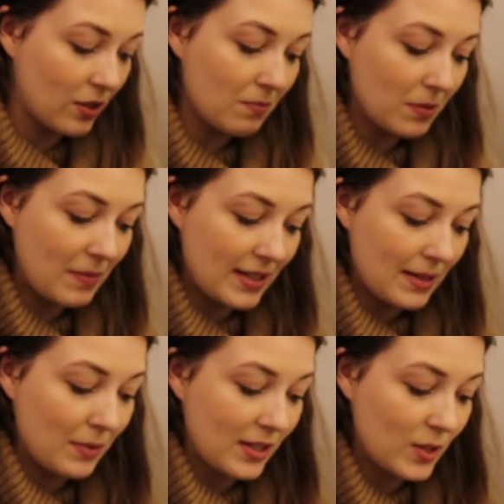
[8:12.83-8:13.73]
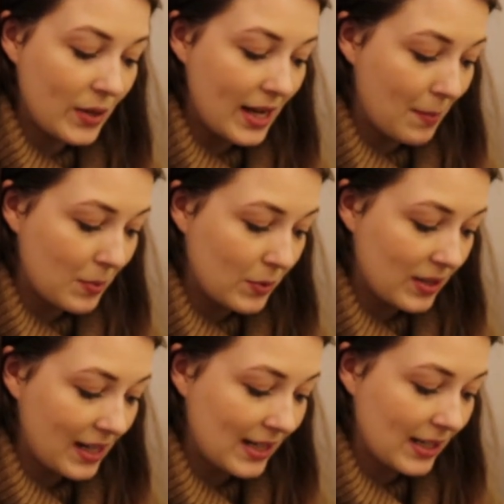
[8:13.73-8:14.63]
complemented by sweet
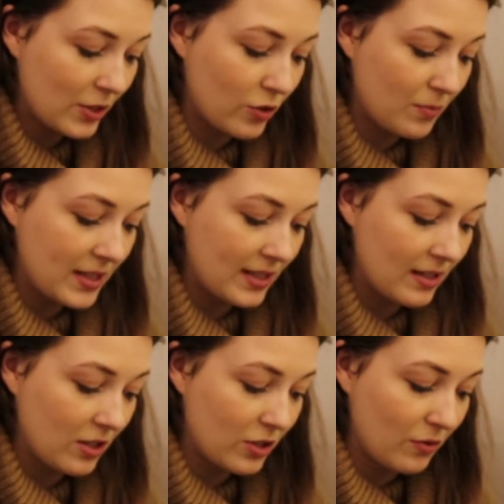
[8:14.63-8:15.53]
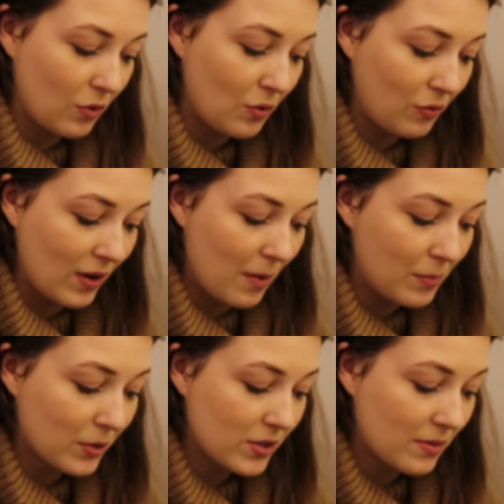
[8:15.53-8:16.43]
apples, classic strawberries, and a touch of cornflower
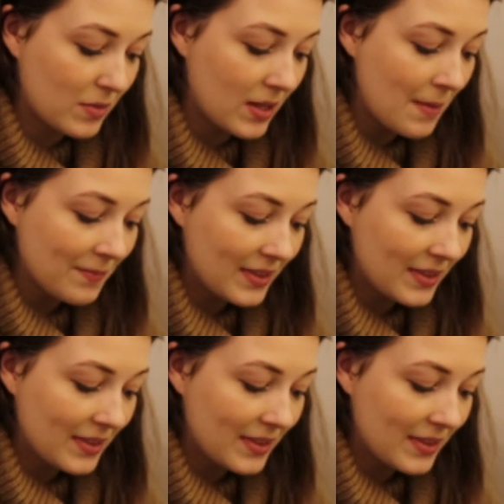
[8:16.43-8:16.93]
blossoms.